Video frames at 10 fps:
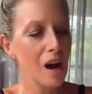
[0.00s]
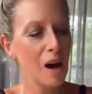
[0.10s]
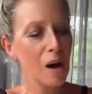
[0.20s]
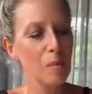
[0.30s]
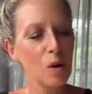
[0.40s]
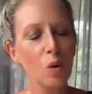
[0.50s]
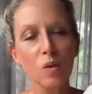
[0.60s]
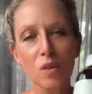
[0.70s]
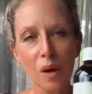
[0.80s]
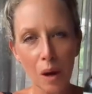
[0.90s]

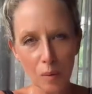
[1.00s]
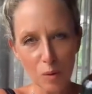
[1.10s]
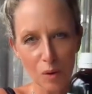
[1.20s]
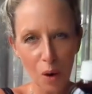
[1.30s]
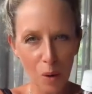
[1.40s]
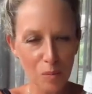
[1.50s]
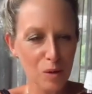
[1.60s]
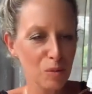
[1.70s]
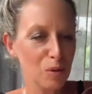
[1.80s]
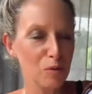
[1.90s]
Also helps with
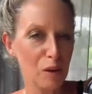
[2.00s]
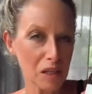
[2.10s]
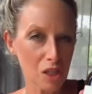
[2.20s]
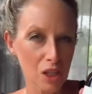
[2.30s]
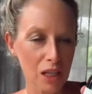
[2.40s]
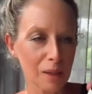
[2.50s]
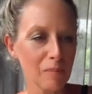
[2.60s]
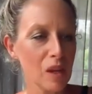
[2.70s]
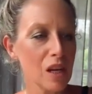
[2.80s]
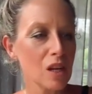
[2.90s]
optimal
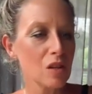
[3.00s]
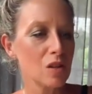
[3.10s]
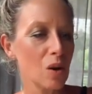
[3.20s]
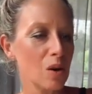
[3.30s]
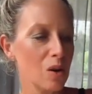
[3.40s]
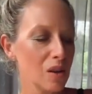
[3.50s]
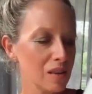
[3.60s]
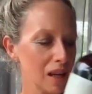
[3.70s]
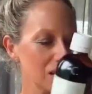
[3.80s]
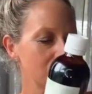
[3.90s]
functioning. So
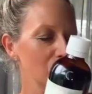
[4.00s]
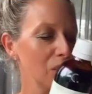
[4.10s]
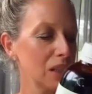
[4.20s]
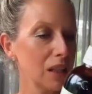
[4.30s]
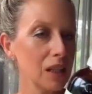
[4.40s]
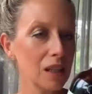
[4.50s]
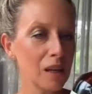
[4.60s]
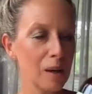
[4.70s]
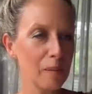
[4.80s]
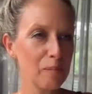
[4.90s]
that's a
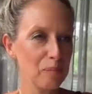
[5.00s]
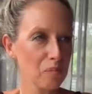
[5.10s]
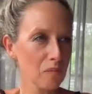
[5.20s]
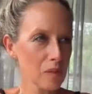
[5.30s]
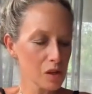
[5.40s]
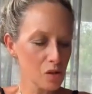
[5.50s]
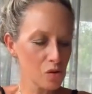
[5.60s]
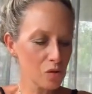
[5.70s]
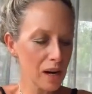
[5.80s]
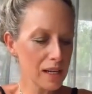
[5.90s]
really
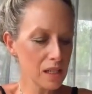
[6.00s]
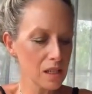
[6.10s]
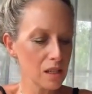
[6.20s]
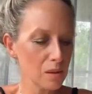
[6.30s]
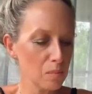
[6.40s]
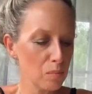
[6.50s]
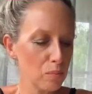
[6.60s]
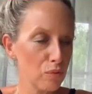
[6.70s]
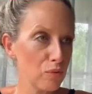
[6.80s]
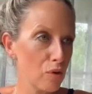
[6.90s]
great
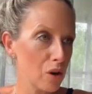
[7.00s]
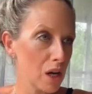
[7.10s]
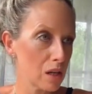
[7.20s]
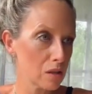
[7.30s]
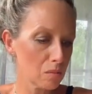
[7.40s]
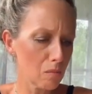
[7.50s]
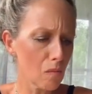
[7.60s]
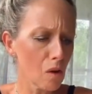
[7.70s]
product.